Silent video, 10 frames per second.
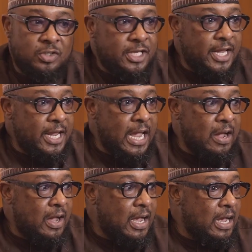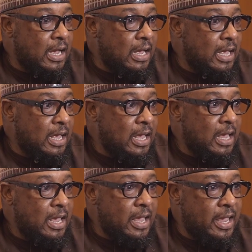say
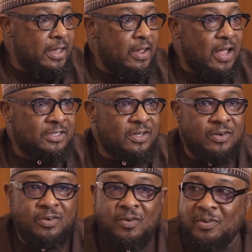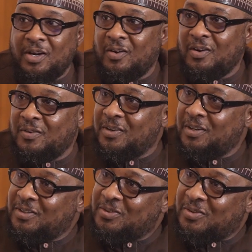your single of legal
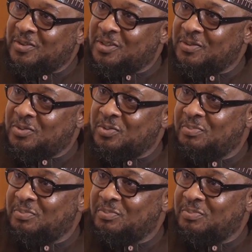limit is 22